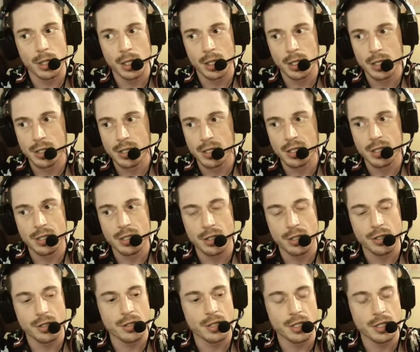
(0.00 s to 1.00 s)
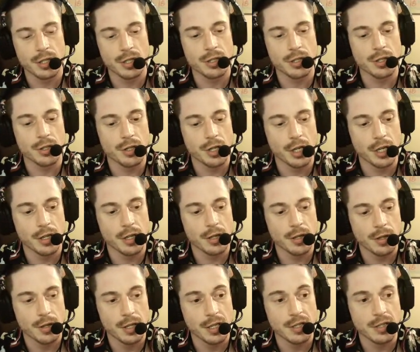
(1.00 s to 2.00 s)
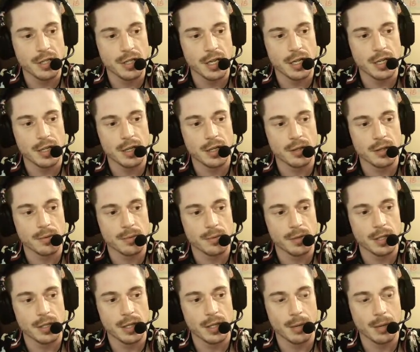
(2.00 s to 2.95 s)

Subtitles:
and it's easier done than said, though.